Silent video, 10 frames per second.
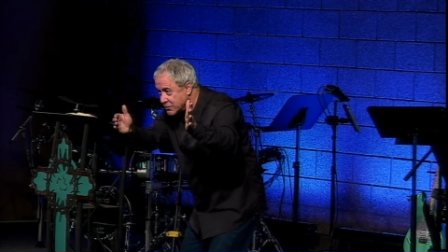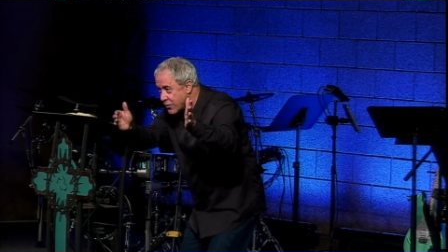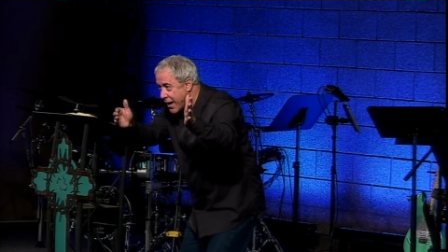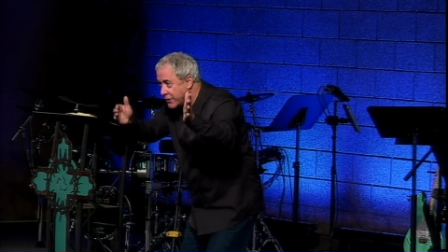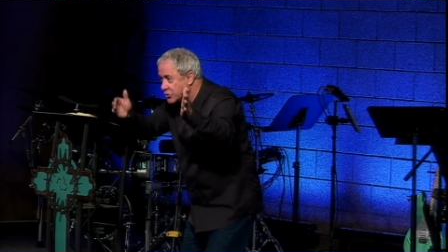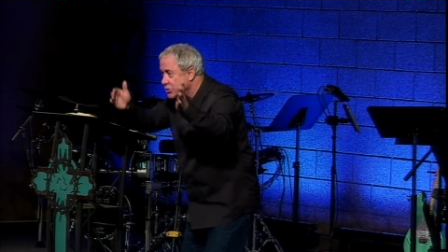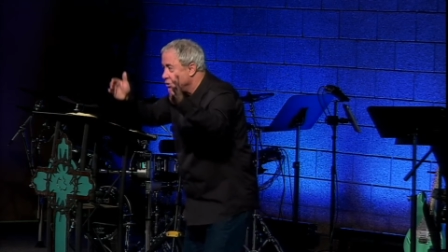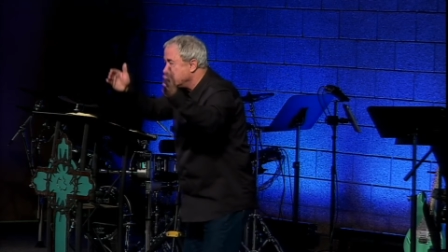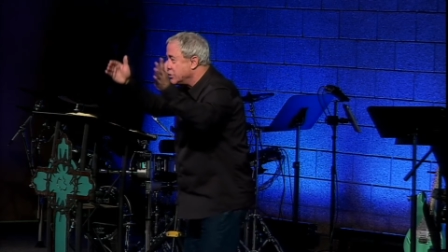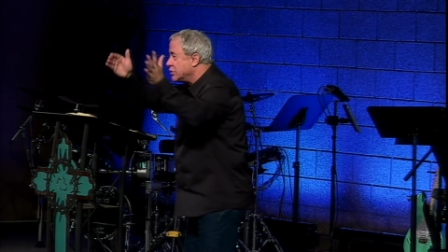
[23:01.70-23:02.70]
right?
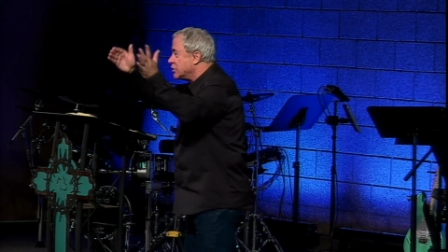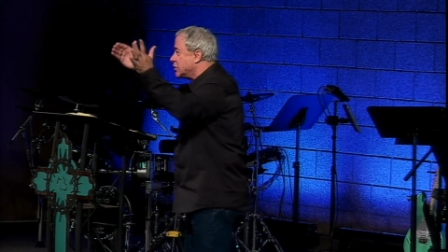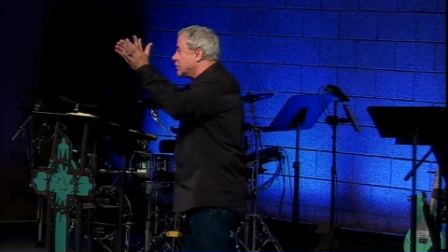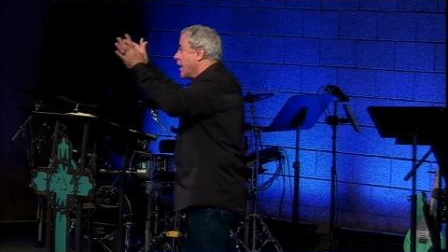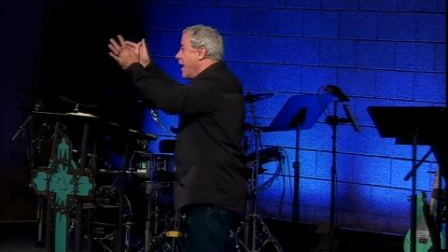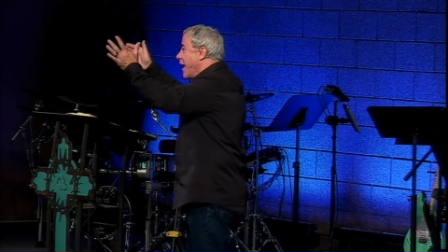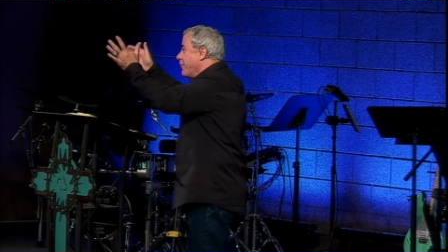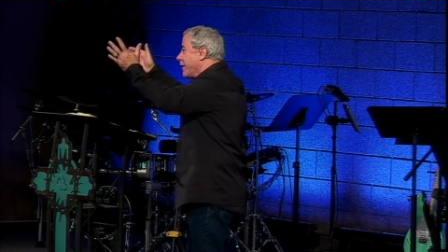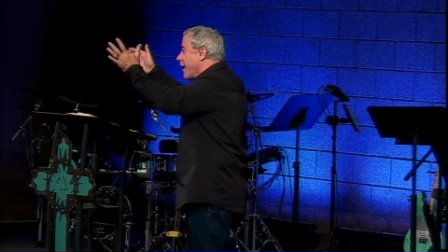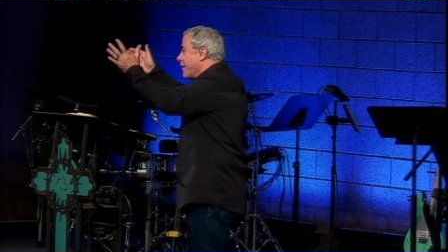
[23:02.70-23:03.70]
And
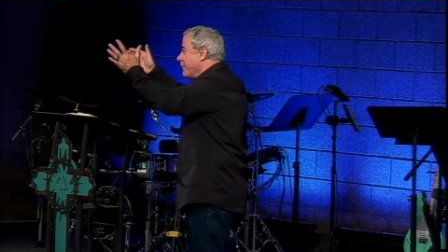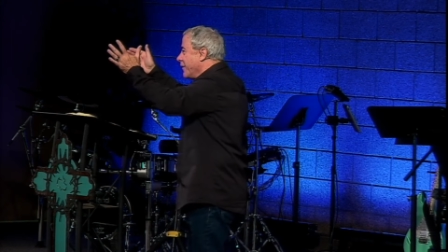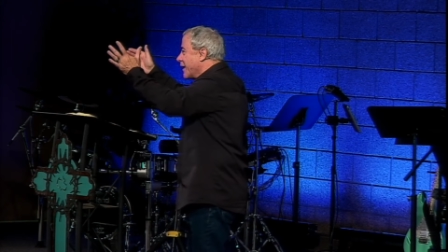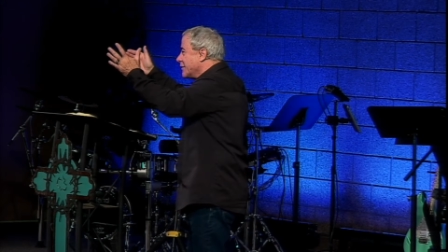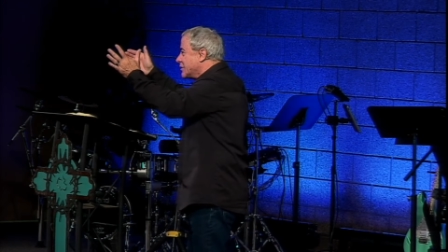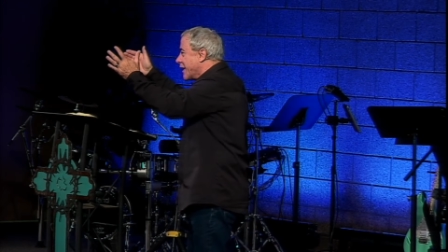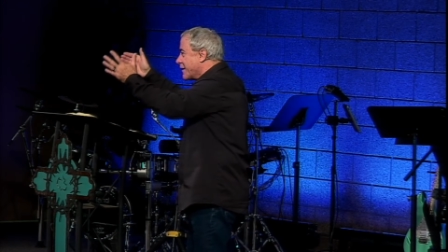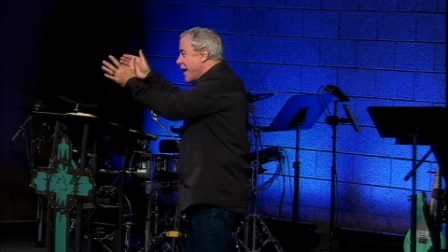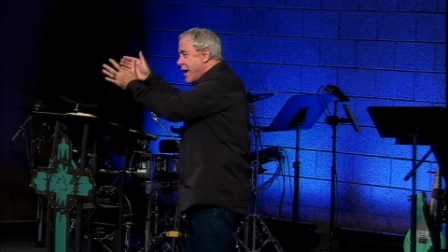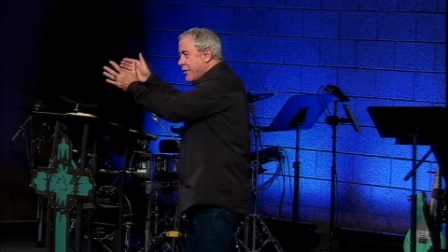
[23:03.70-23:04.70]
we got to we got to check
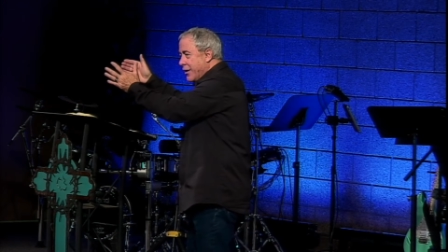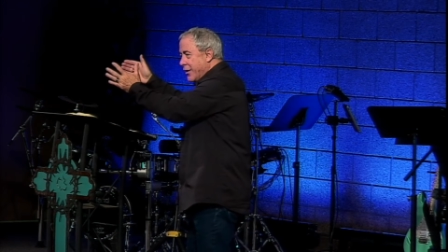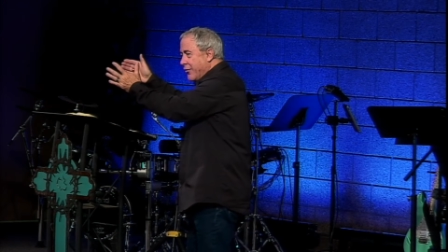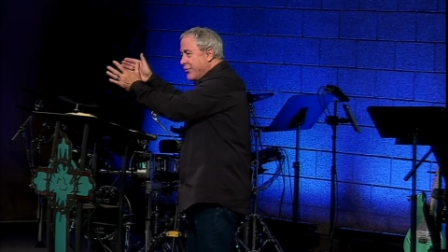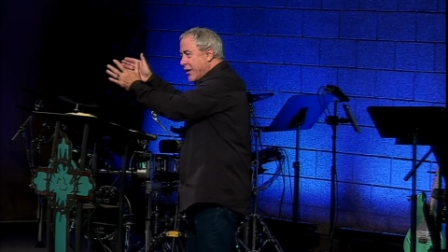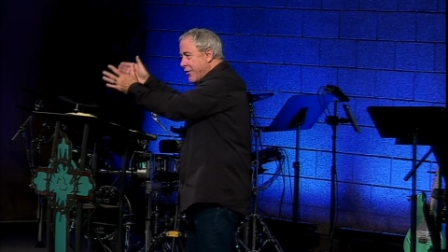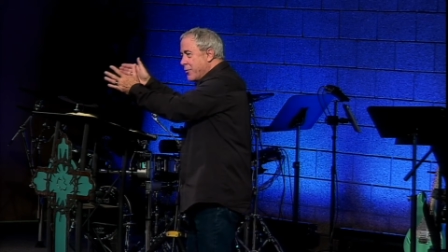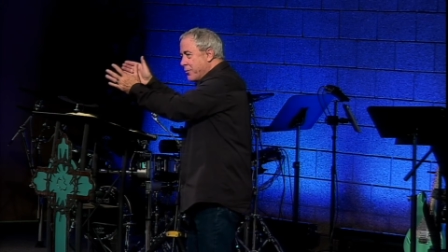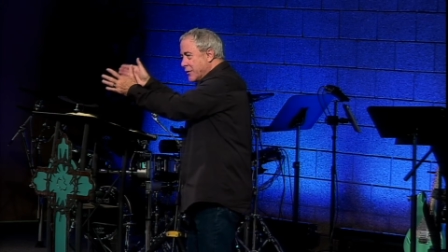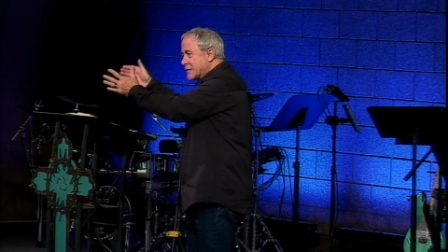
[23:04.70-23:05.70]
out the other
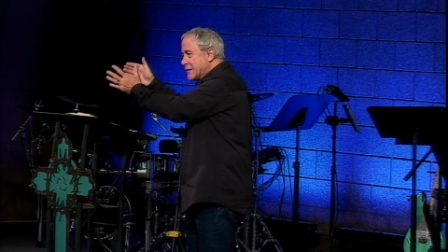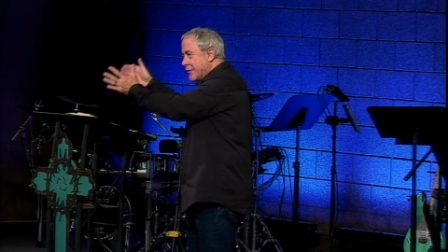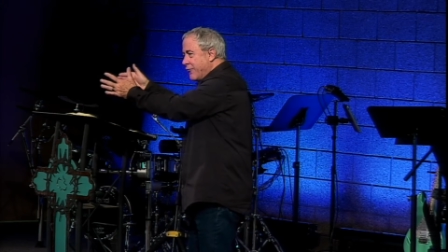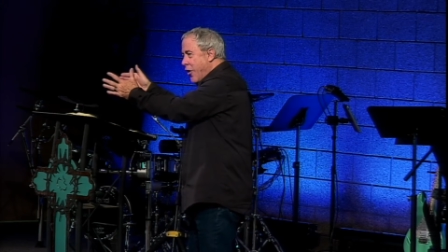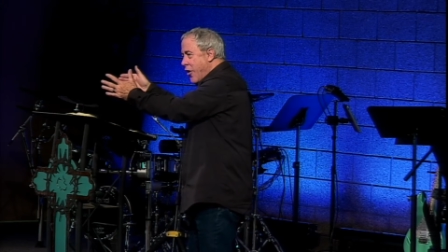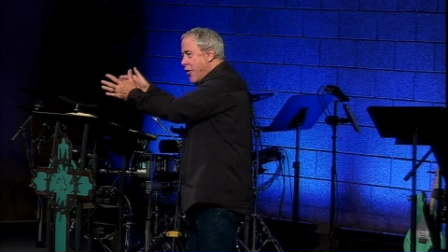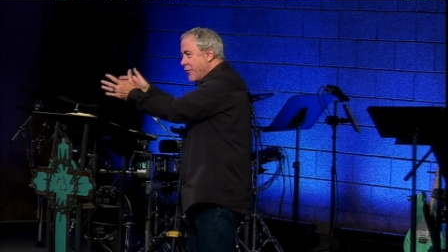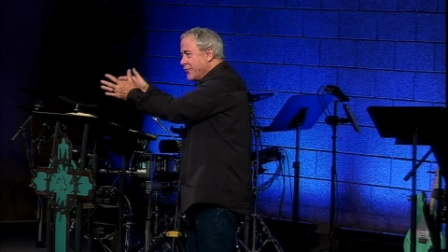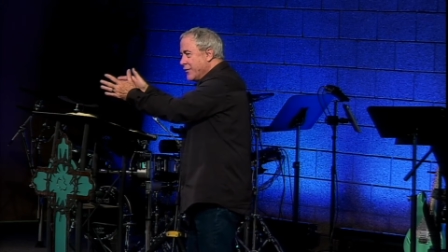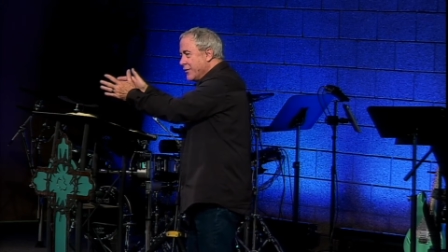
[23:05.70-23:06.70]
person involved